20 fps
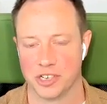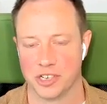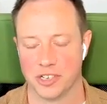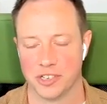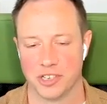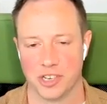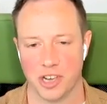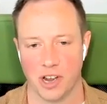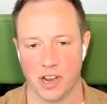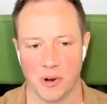And
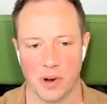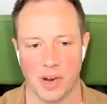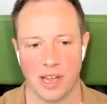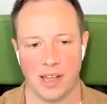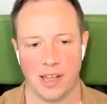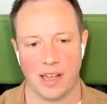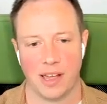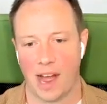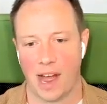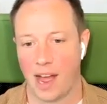so
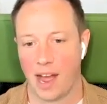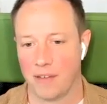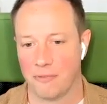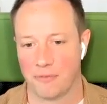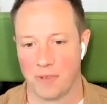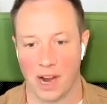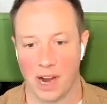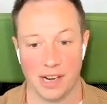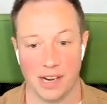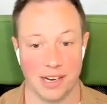I
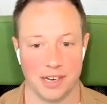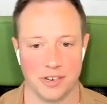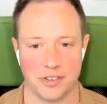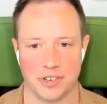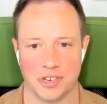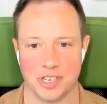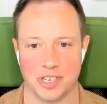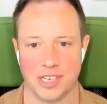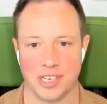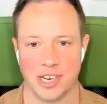find it
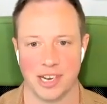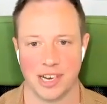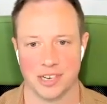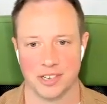interesting.